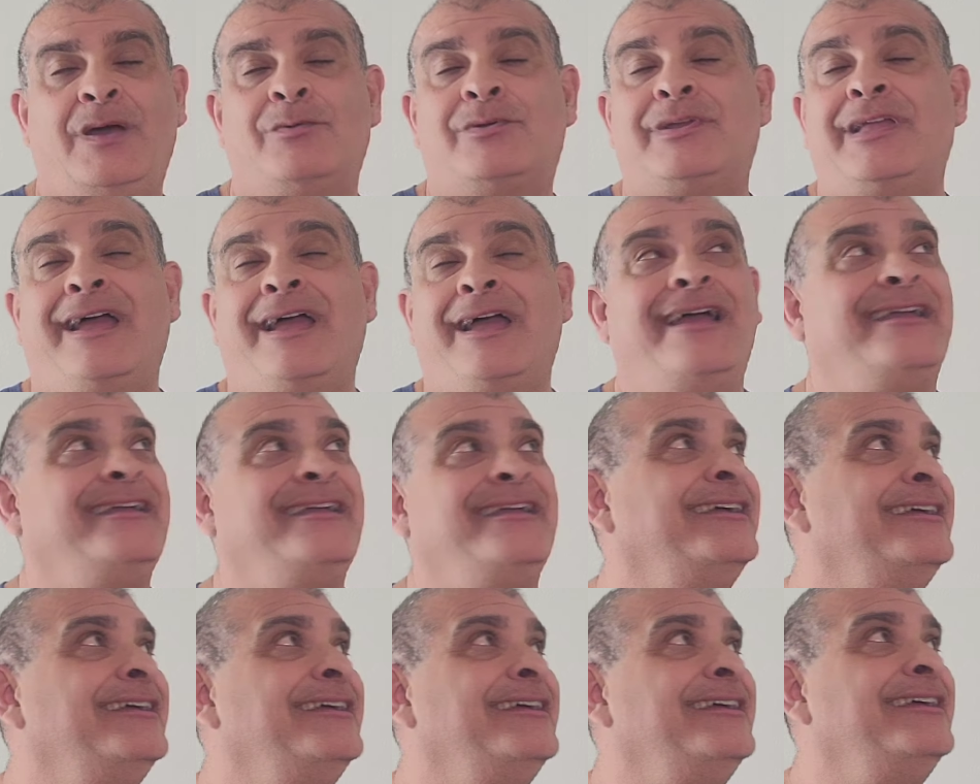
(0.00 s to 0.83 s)
Okay,
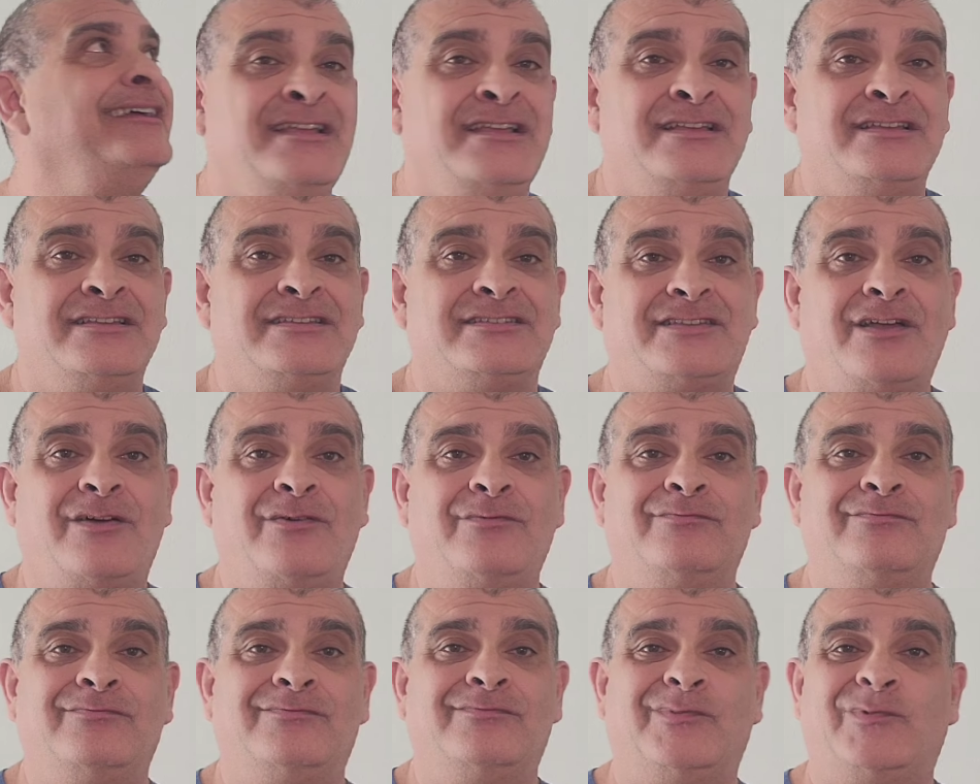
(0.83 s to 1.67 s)

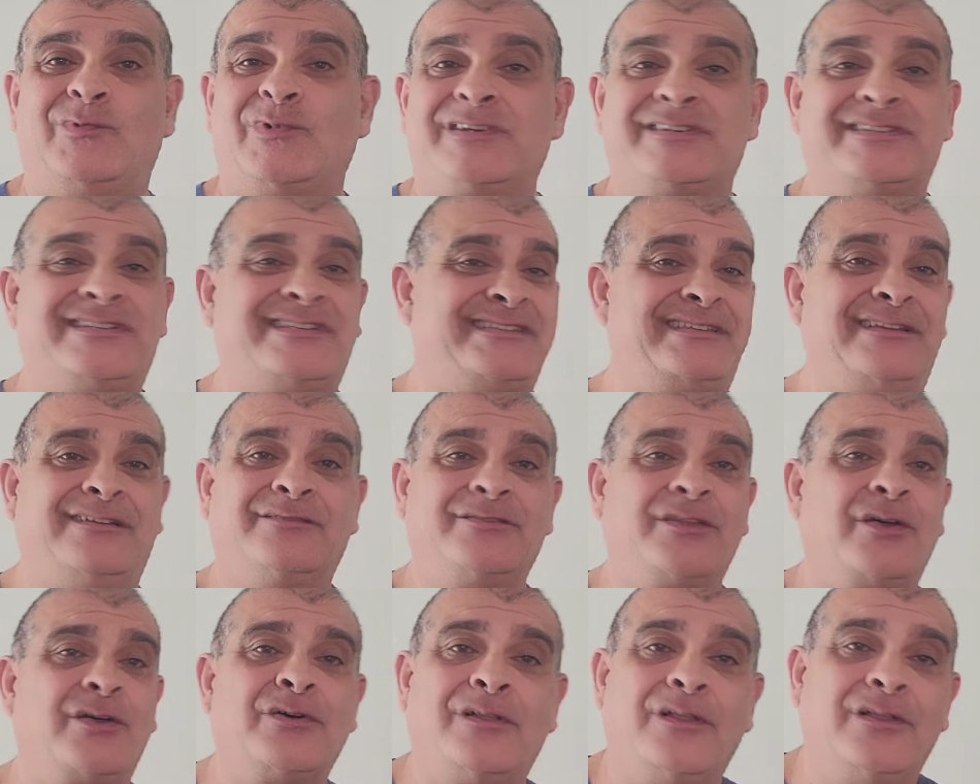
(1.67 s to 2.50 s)
so we're still
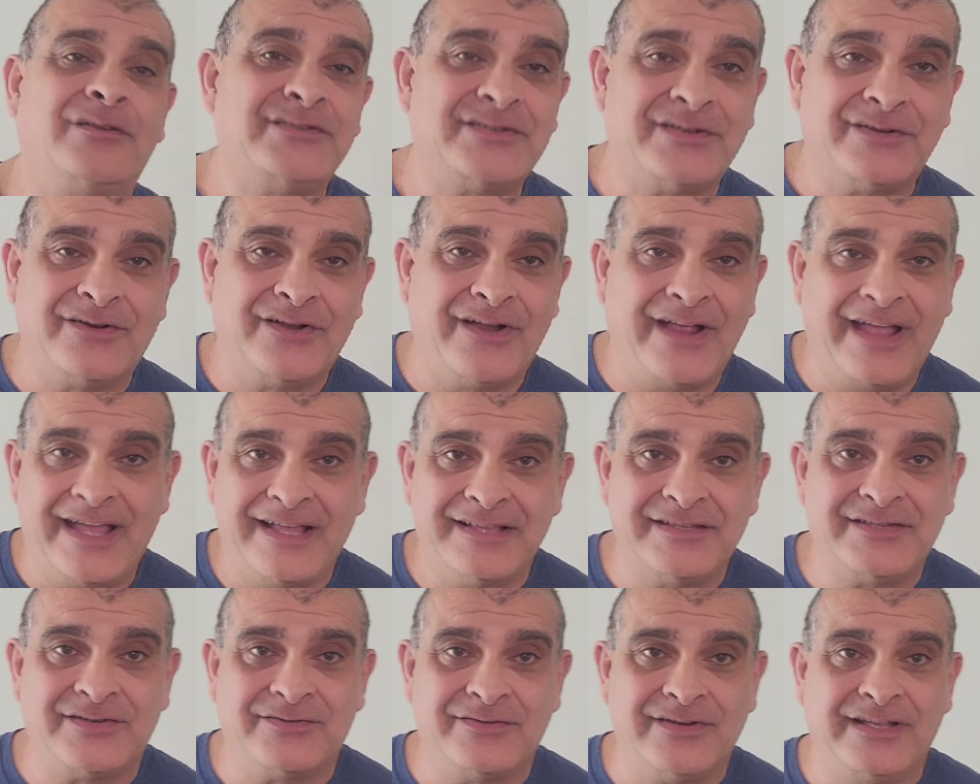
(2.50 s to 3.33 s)
no closer to
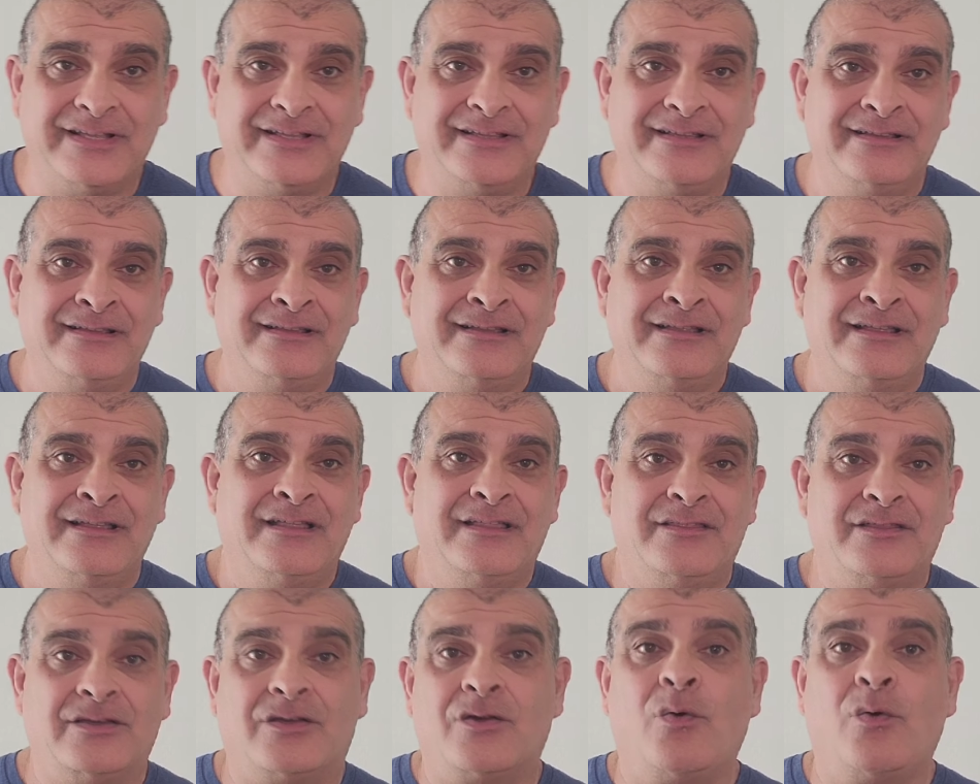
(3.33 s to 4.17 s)
answering
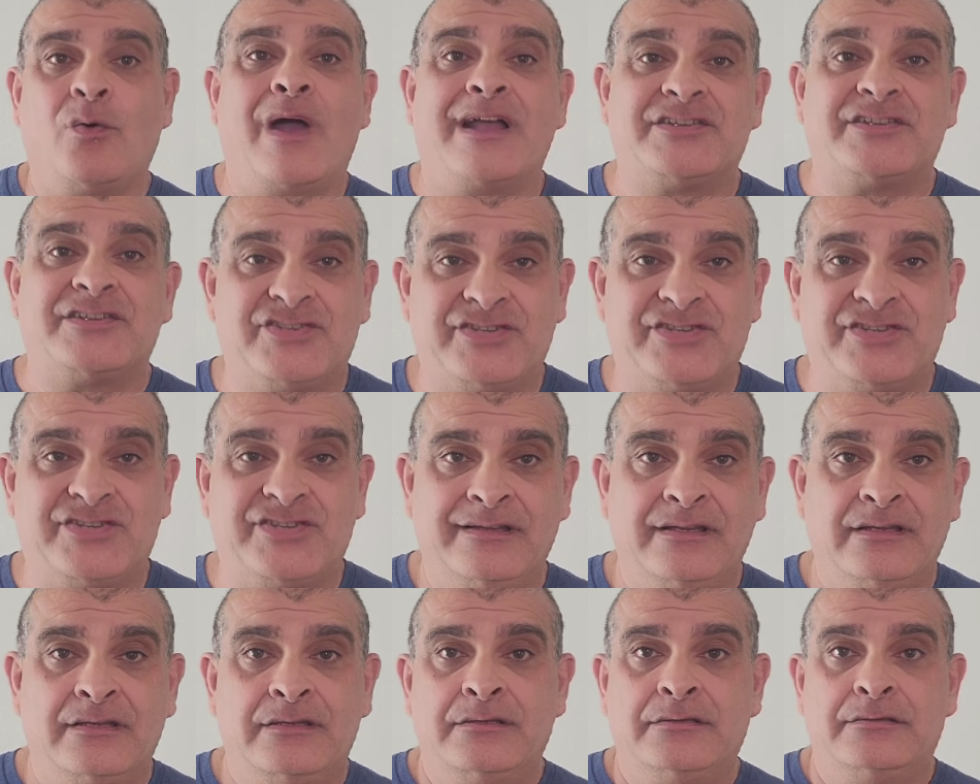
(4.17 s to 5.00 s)
the
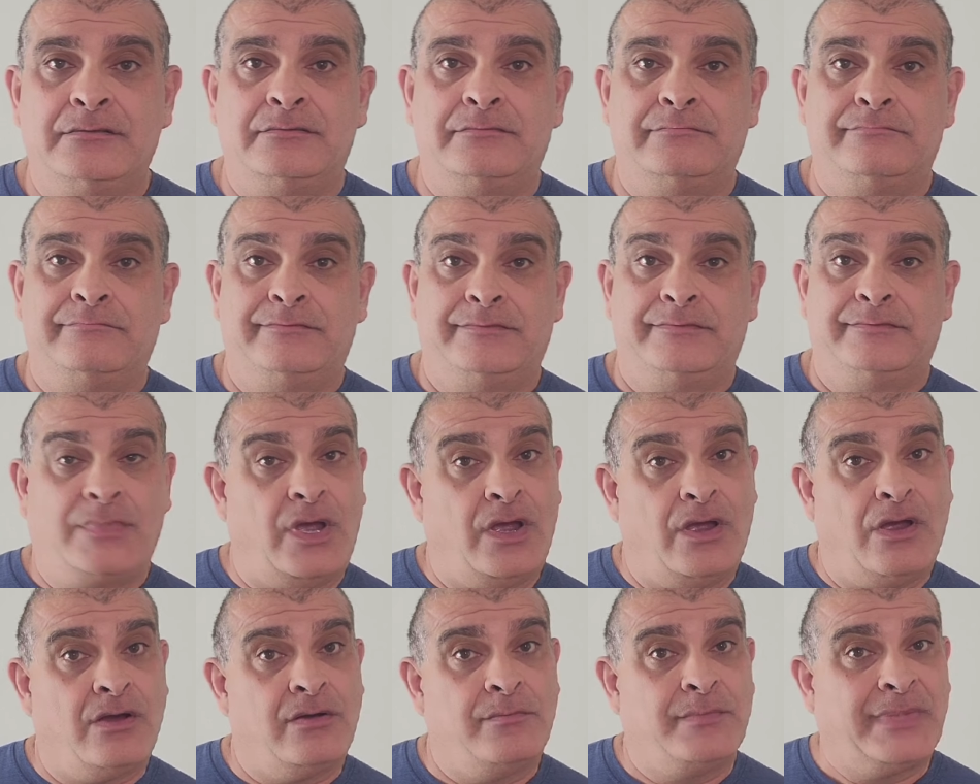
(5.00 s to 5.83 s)
question,
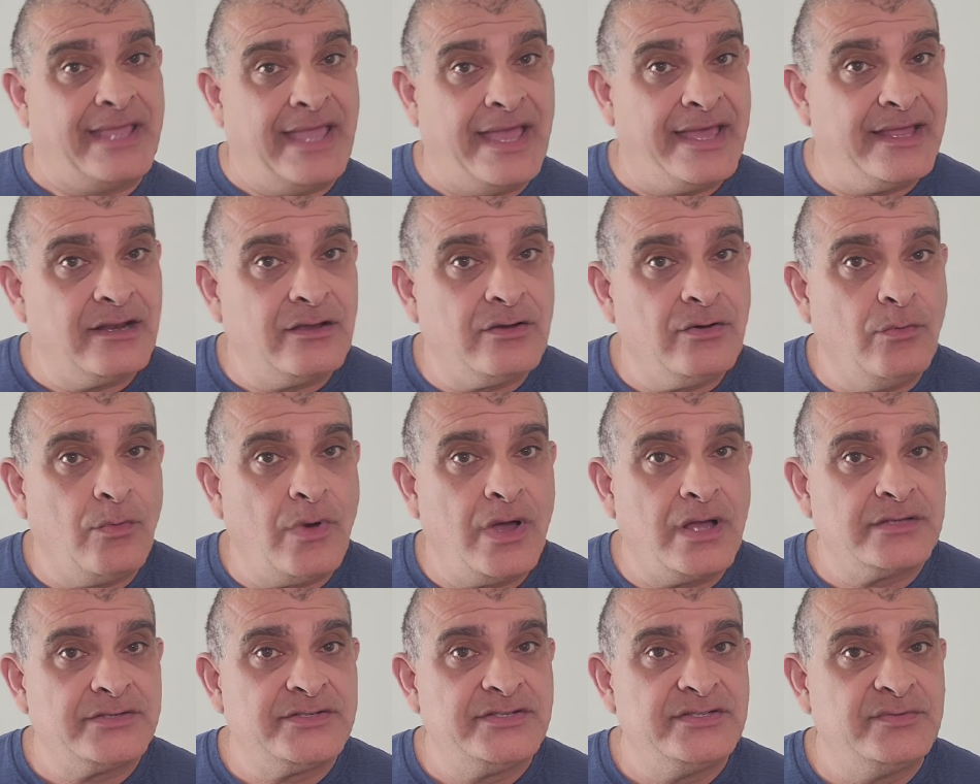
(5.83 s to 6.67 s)
are mechanical
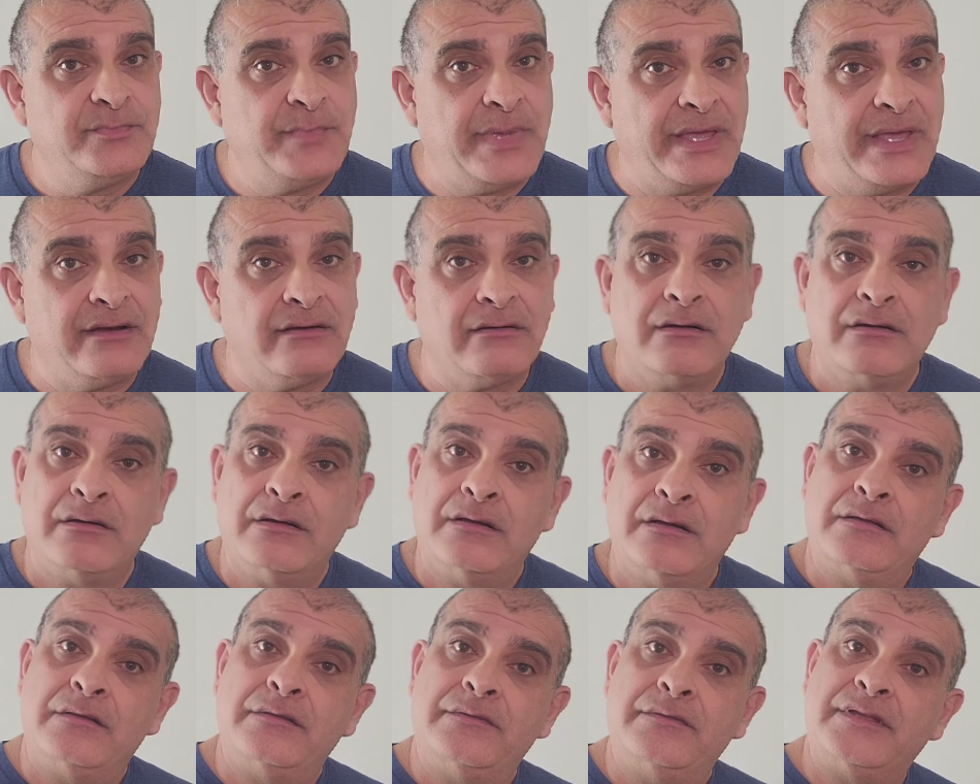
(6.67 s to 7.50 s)
watches better
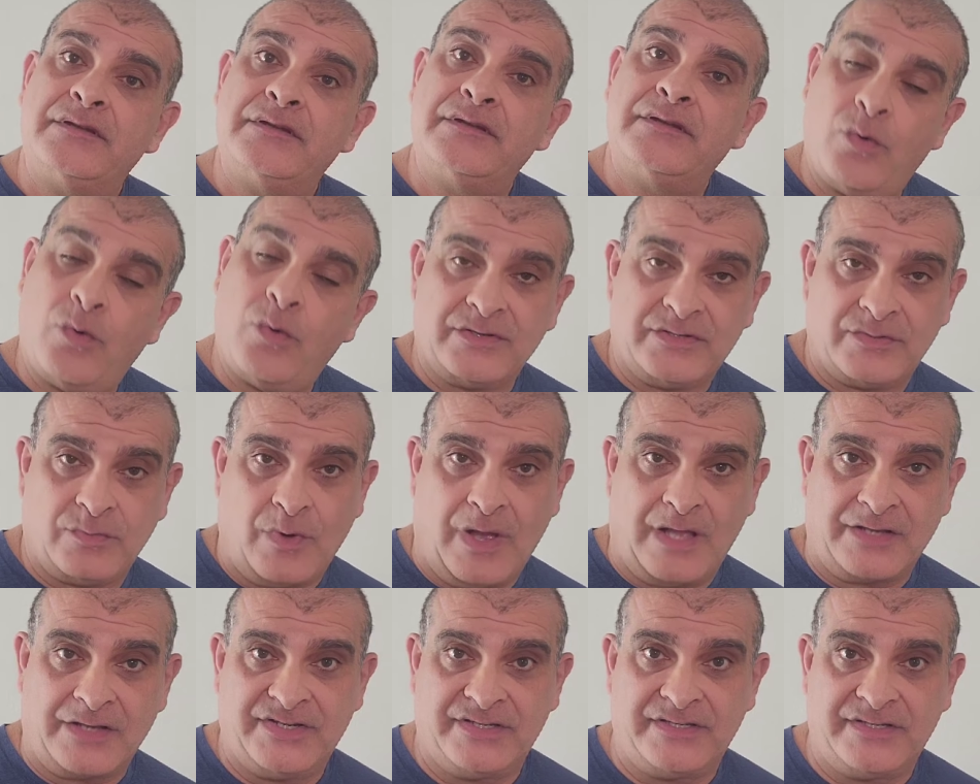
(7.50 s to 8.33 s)
than quartz
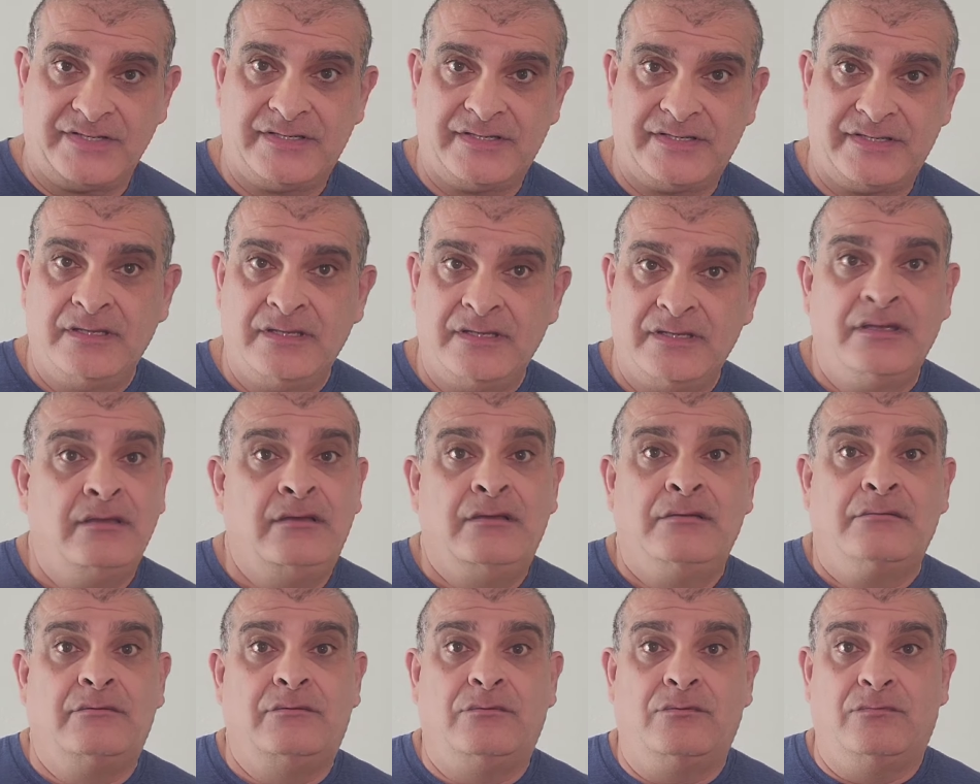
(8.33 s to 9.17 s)
watches?
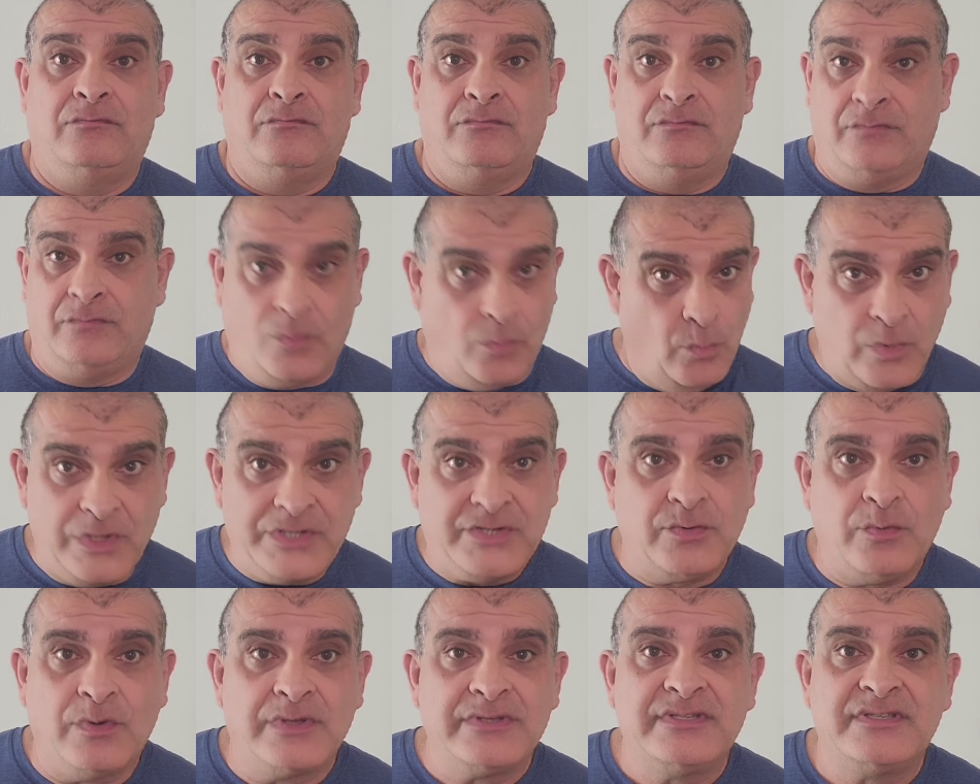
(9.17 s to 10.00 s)

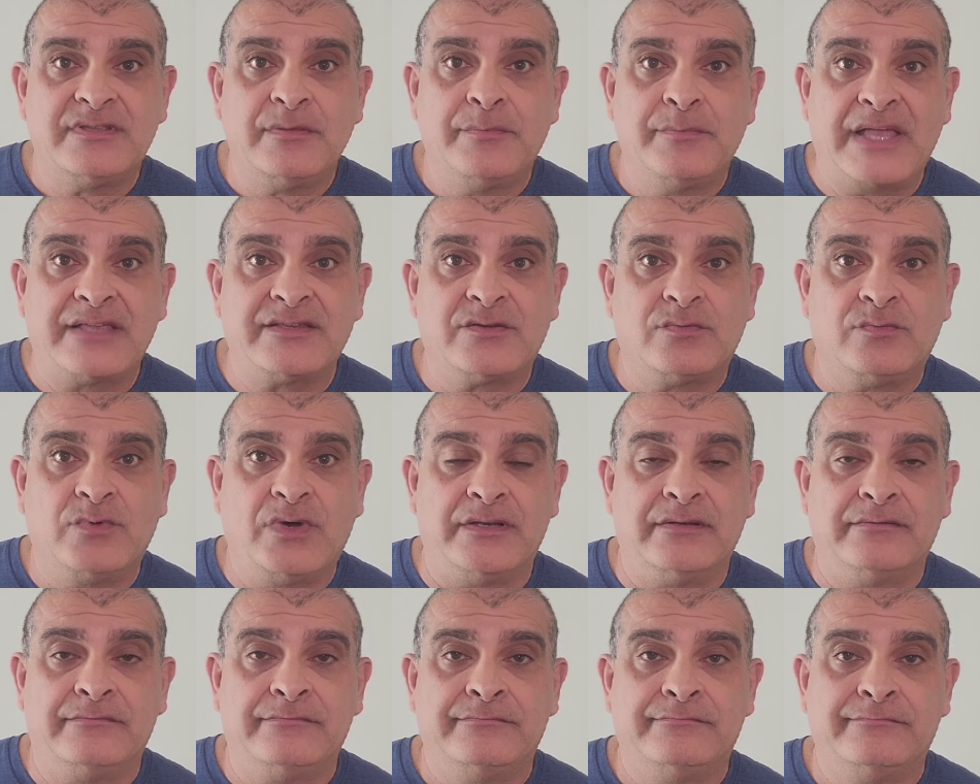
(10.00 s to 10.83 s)
Which one's the best
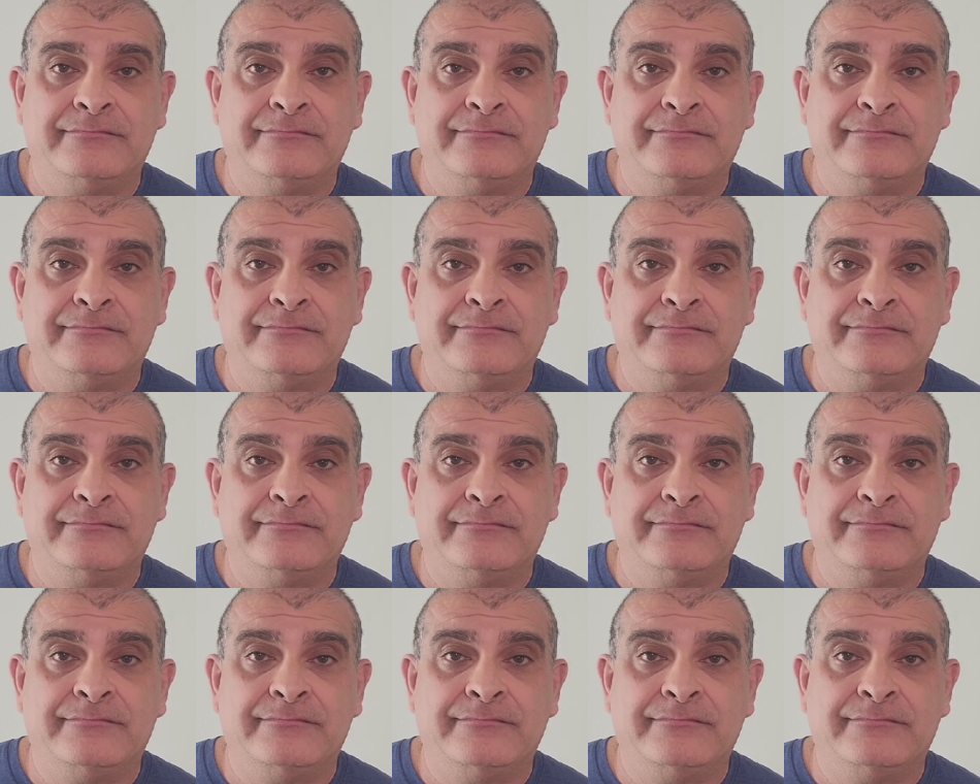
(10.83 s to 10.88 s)
one?